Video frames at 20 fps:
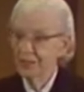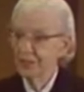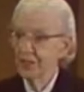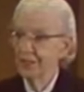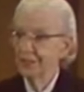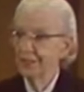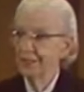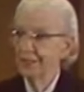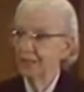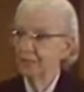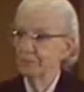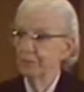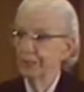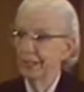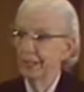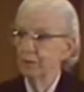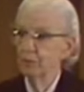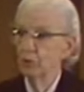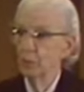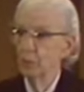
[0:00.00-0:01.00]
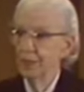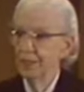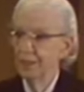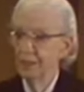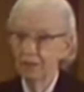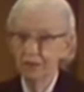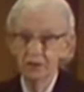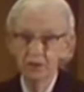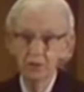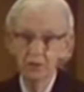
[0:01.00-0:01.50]
said to the FBI, well, what are you
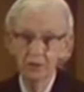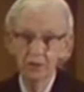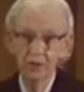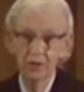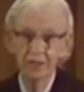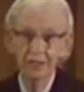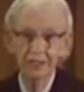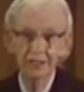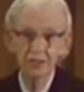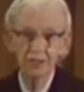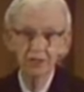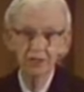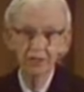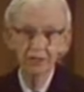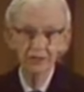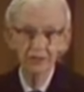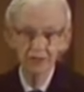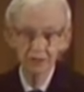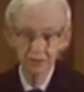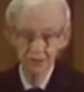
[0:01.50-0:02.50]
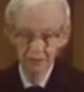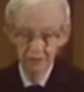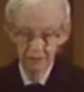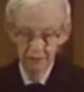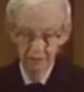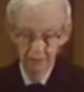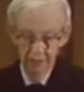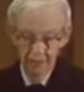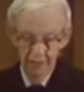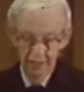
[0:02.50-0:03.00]
going to do with all these youngsters?
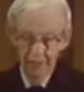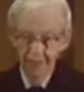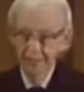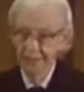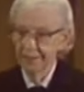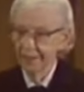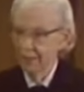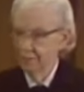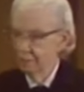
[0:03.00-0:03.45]
And they